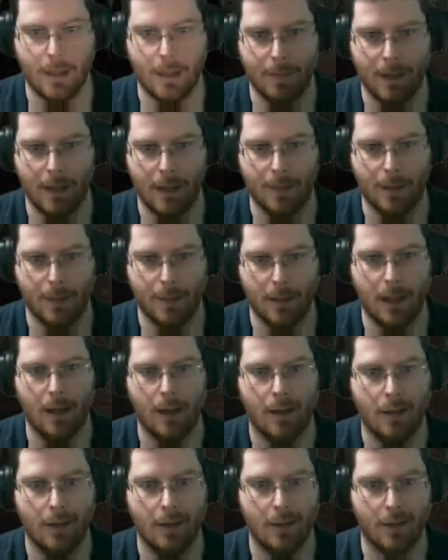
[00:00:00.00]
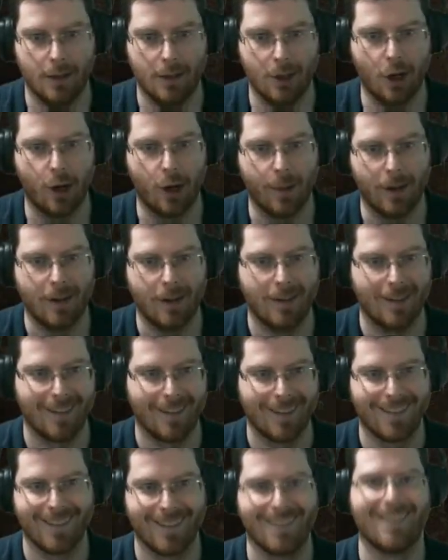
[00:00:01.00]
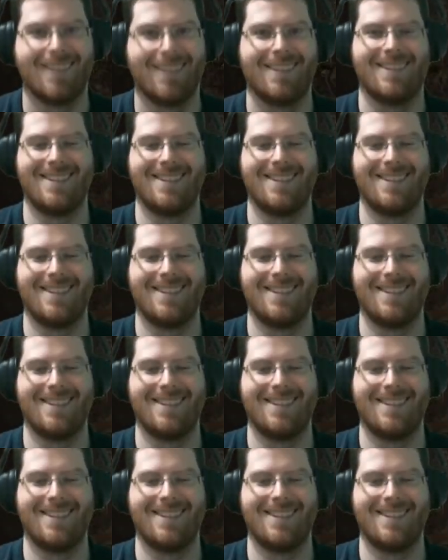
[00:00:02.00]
the game for 20 hours and you're still like, how the fuck does